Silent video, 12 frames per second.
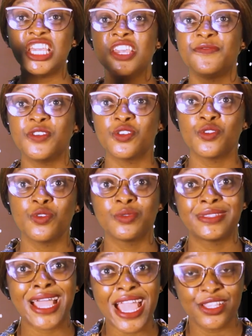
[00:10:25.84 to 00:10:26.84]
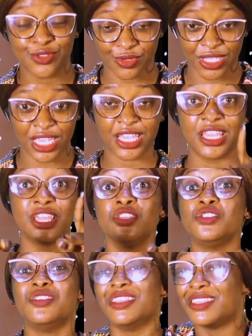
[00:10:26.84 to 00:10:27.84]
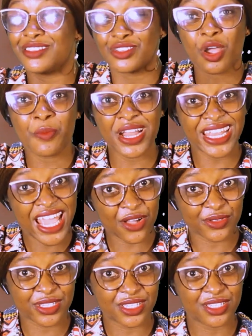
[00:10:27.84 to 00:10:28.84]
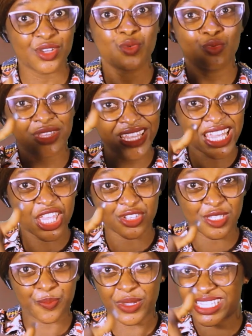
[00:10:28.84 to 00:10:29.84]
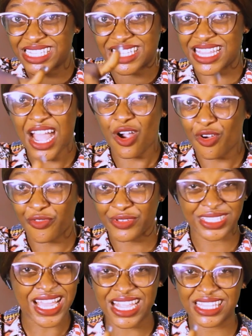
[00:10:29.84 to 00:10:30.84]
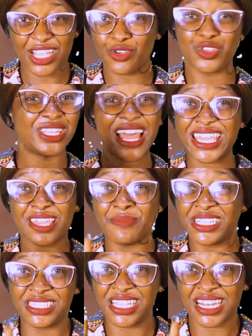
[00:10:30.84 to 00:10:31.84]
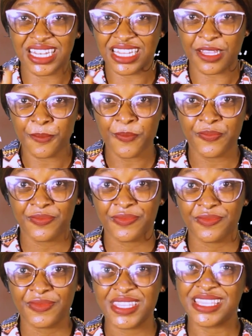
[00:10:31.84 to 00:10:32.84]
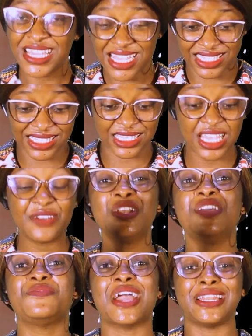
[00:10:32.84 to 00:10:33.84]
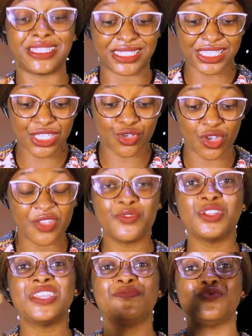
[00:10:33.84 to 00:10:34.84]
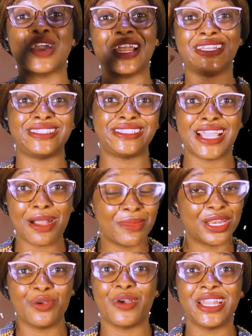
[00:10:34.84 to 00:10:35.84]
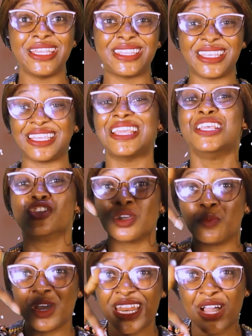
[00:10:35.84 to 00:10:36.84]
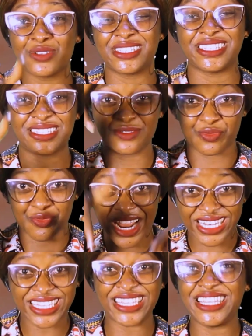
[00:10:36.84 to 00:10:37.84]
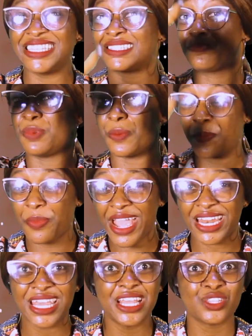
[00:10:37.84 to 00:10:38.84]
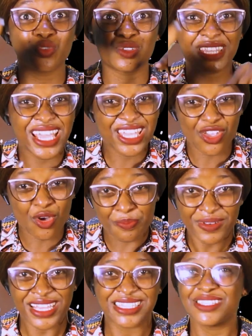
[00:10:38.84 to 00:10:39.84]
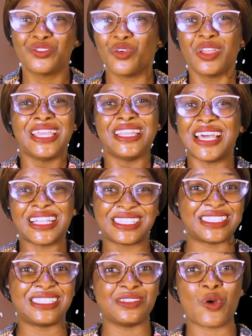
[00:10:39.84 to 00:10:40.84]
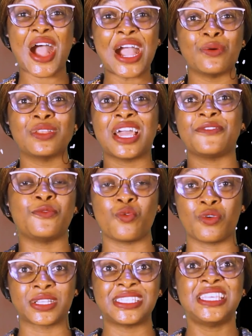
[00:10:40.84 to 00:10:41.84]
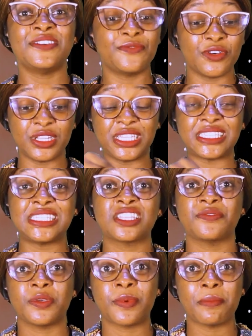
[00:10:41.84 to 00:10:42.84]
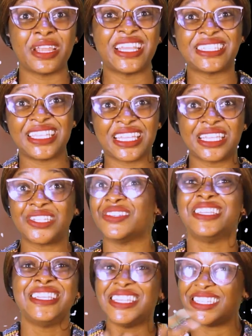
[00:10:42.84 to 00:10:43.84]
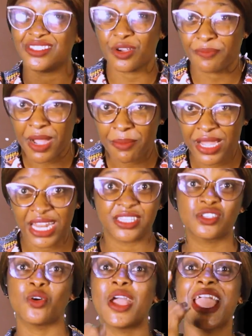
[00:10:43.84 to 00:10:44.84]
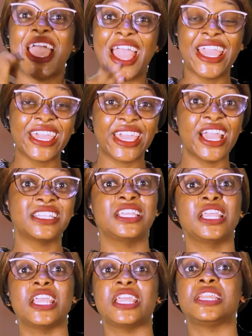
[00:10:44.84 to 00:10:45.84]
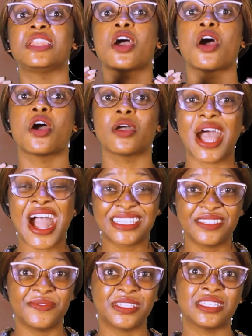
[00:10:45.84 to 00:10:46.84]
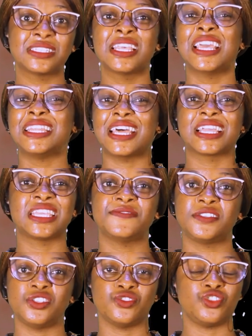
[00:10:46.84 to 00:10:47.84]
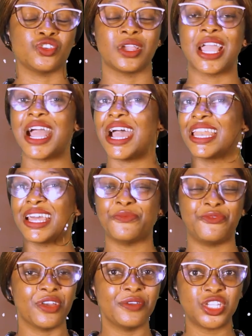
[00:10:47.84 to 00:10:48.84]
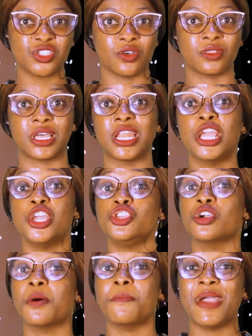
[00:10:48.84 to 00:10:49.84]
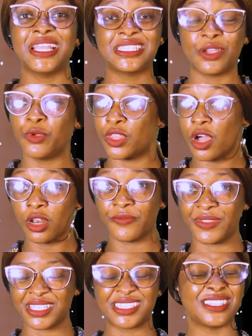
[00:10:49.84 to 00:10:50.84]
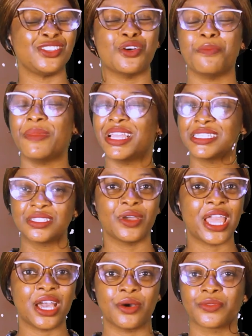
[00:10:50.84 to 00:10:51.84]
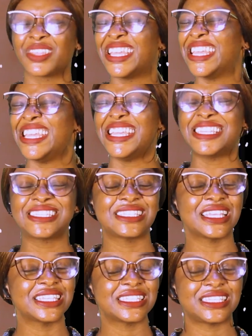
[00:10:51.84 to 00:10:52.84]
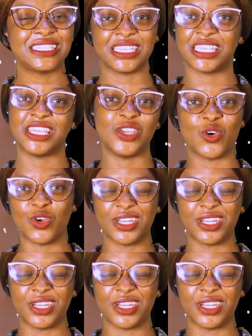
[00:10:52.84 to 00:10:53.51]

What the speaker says: If you die today, somebody else will take your space in that office. I tell you, like immediately. Yes, even if you are the CEO, even if you are the chairman or anything, someone else is ready, is prepared to take your place. That is how life works. Even the seat of the permanent secretary is not permanent. So engage in activities that gives you joy. And I'm very sure that with all of this, your mental health is secure.